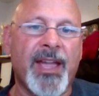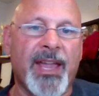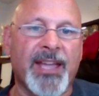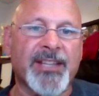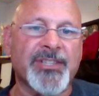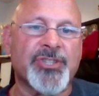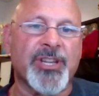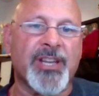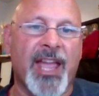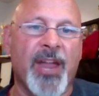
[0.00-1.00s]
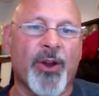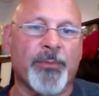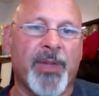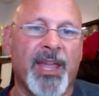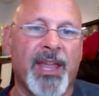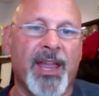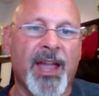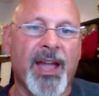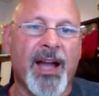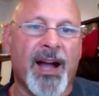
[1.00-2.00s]
antigen A or B
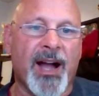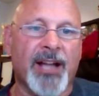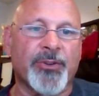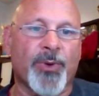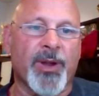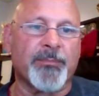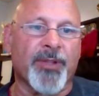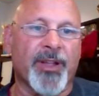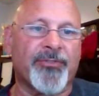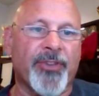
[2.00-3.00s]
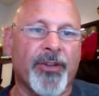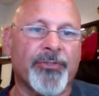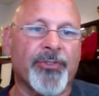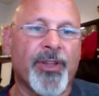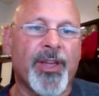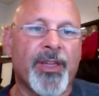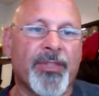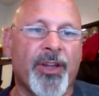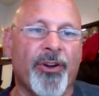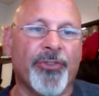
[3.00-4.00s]
on your red blood cells.
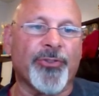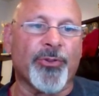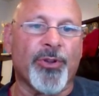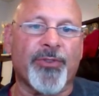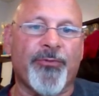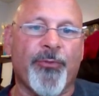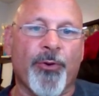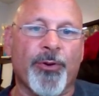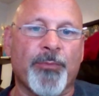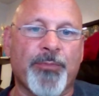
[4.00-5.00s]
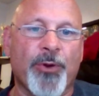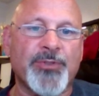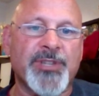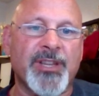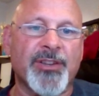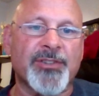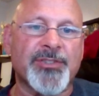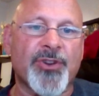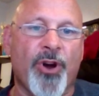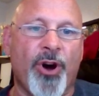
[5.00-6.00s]
They also look for
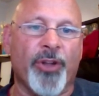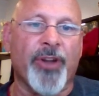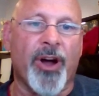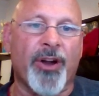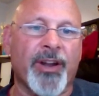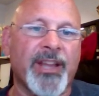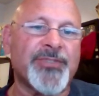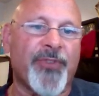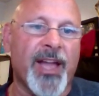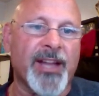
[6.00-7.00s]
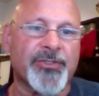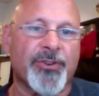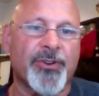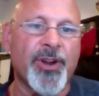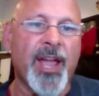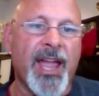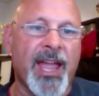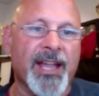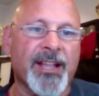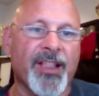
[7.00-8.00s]
proteins called Rh factor
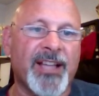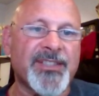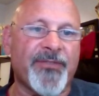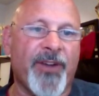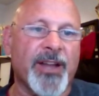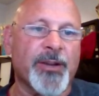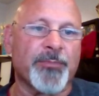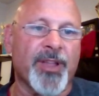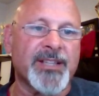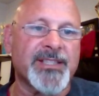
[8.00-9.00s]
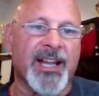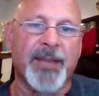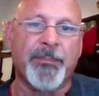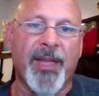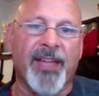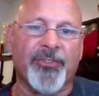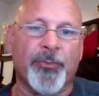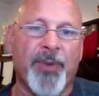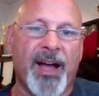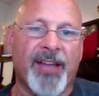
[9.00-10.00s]
and classify your blood type as a
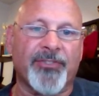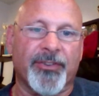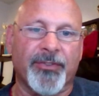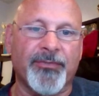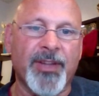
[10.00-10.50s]
positive